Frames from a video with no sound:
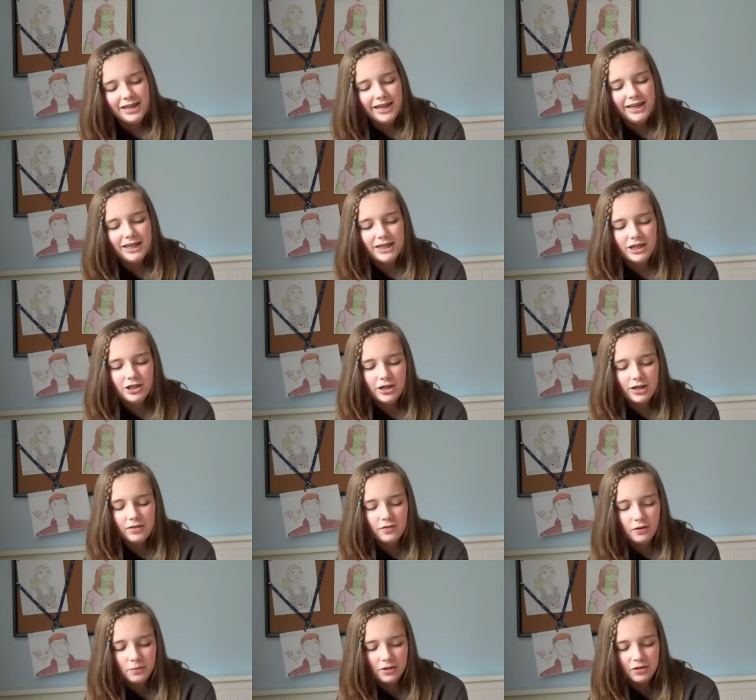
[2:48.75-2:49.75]
he can
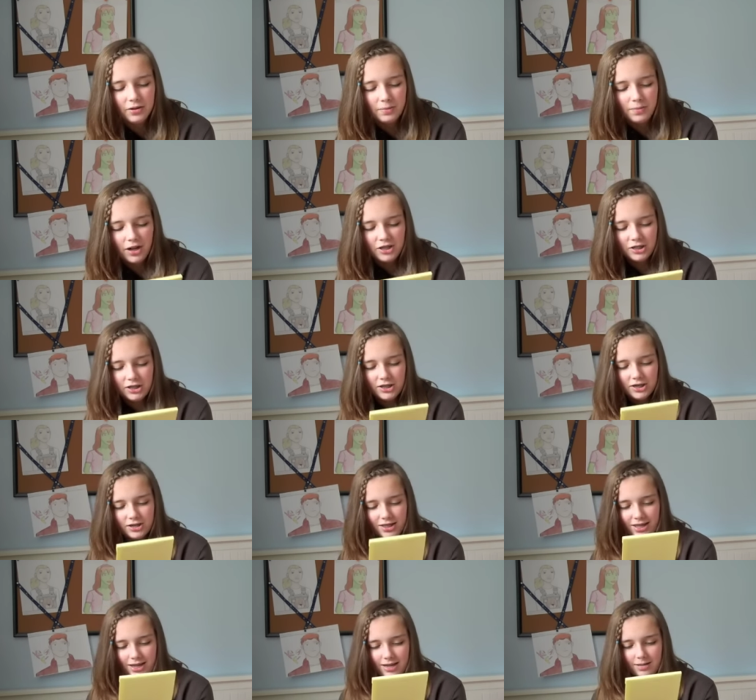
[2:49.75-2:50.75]
transform into a monster
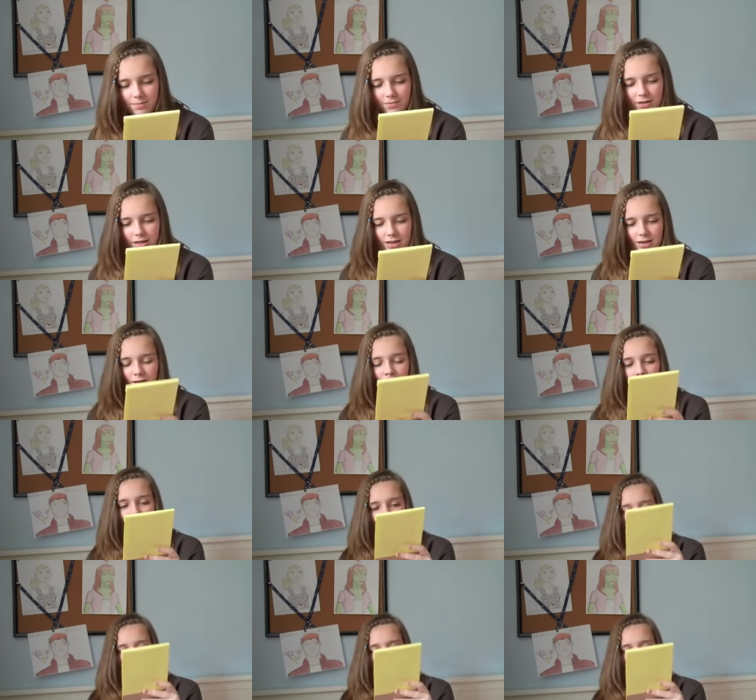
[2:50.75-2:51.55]
thing. And